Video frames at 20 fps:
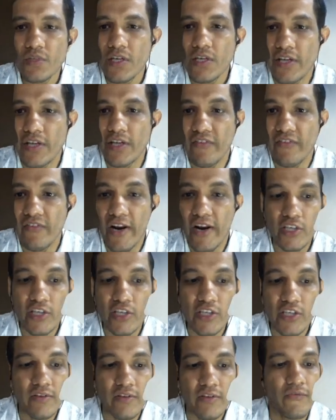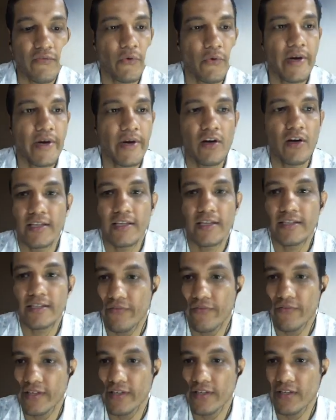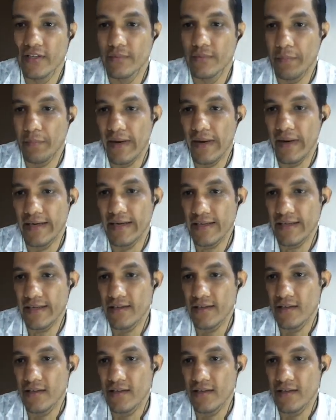the velocity of the fluid on the surface of the plate.